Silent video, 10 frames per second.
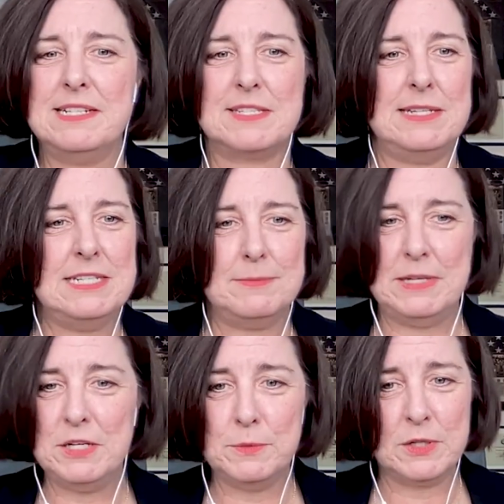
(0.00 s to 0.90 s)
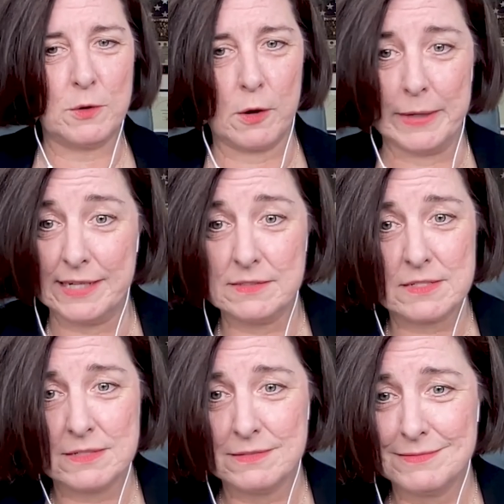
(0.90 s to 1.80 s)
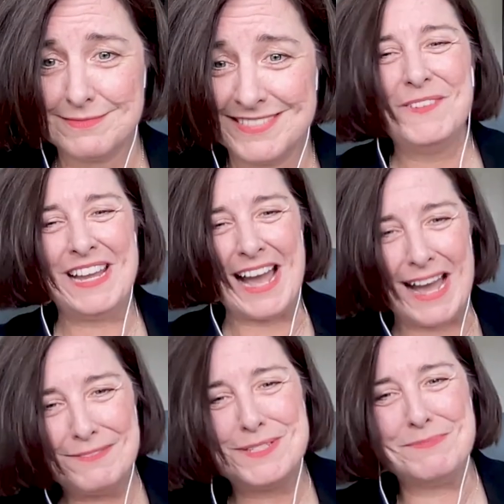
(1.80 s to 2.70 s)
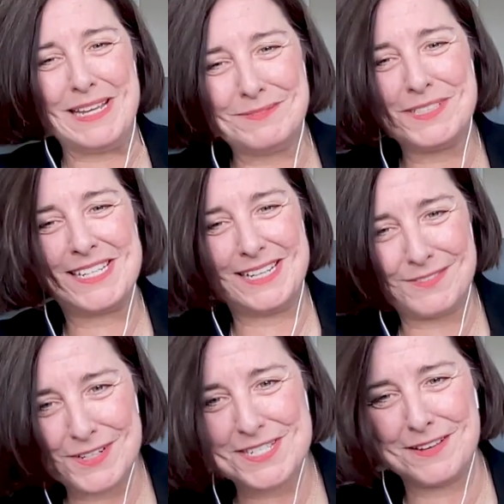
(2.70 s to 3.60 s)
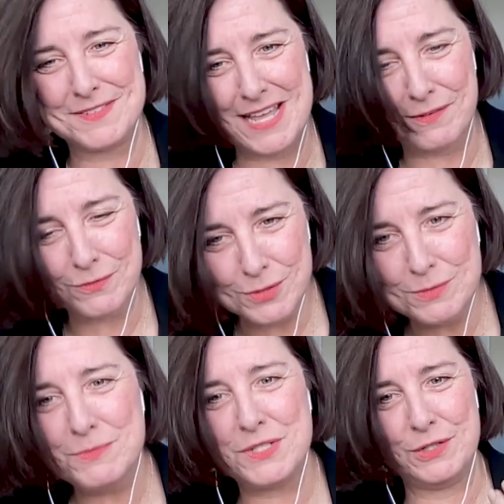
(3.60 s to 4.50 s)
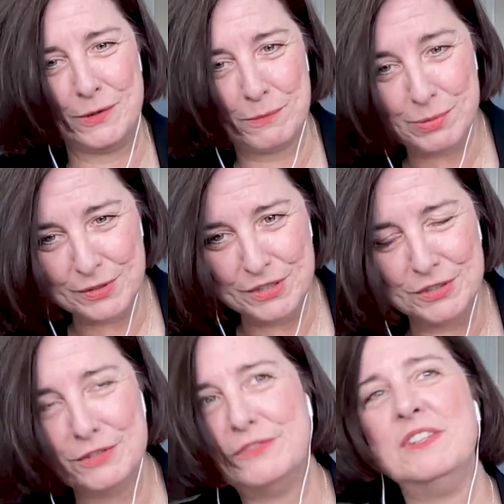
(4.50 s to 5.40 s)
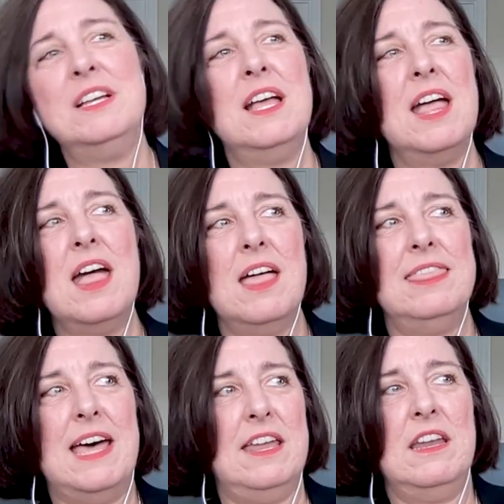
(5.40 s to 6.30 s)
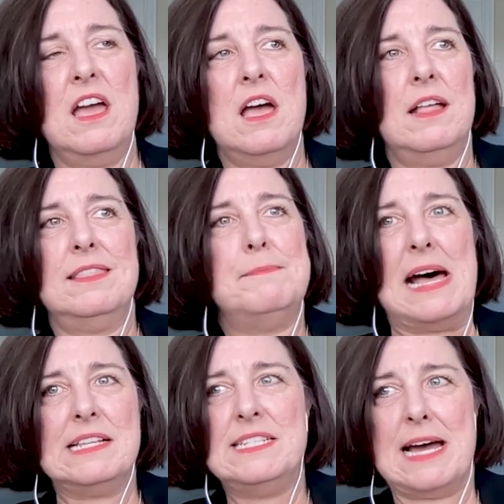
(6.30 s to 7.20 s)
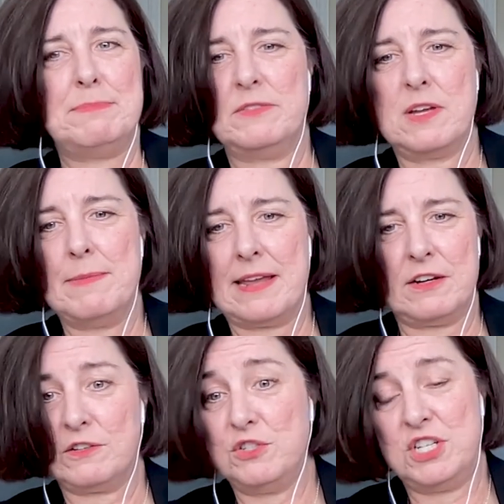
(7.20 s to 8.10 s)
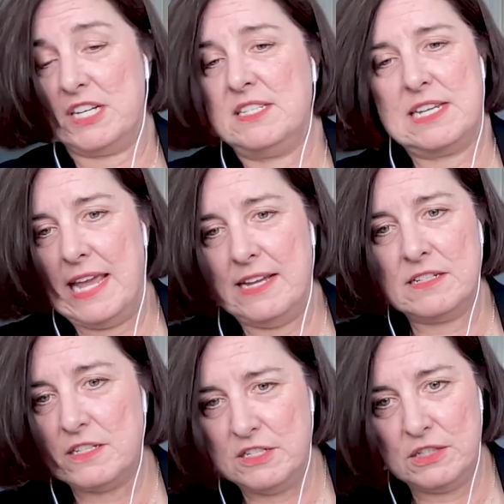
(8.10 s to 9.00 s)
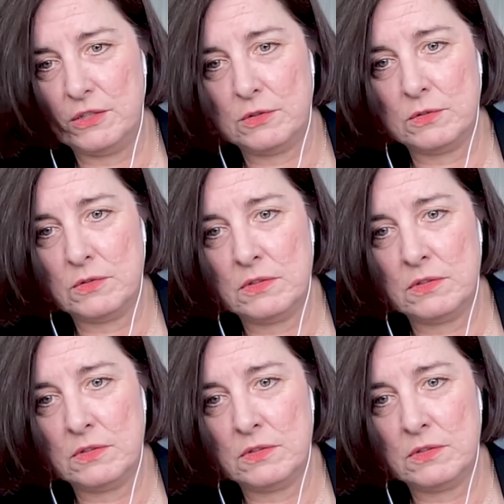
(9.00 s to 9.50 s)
beings need to be human growings. We have to be able to give ourselves that room to improve that the maladaptive competitor just can't do.